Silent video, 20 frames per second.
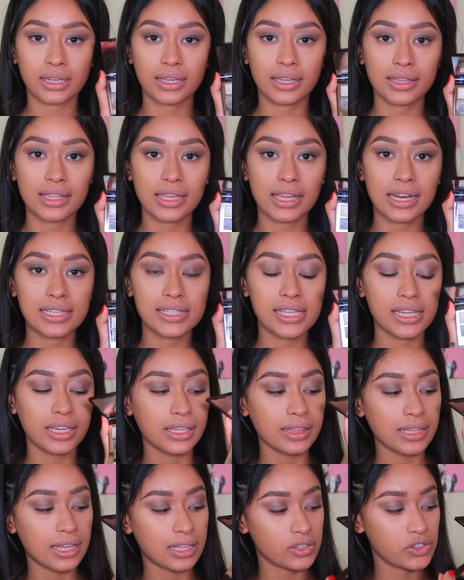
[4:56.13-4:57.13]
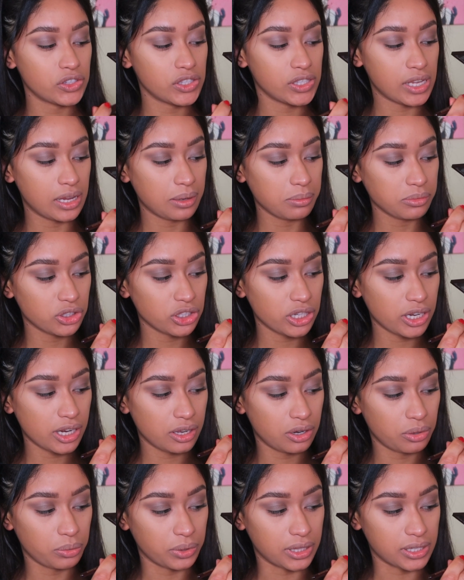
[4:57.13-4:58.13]
And then taking that same
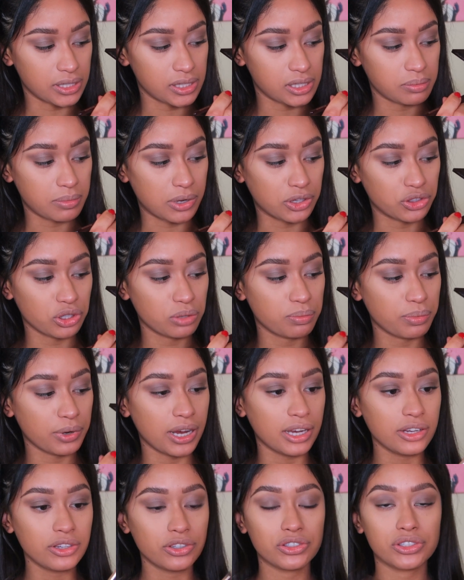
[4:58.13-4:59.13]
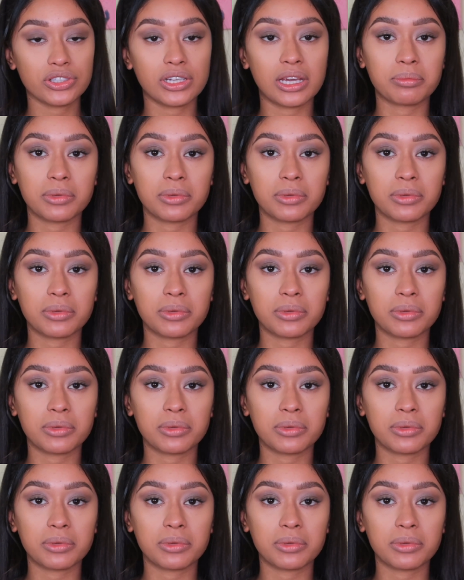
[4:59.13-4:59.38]
shade with a smudger brush,